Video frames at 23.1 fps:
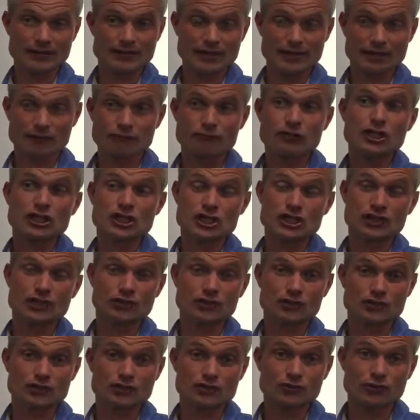enriching
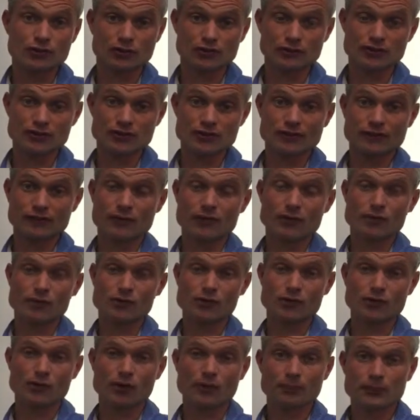the soil, so they've got
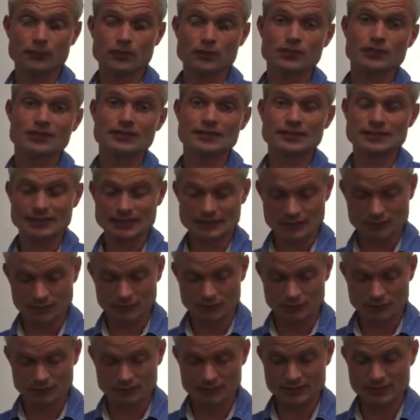more opportunity
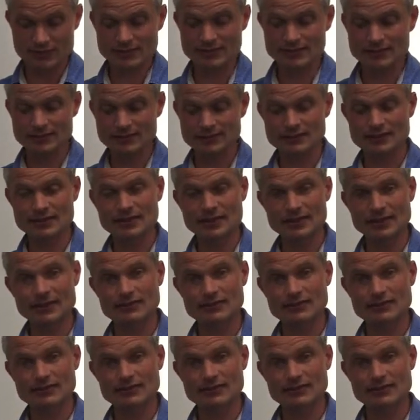to send in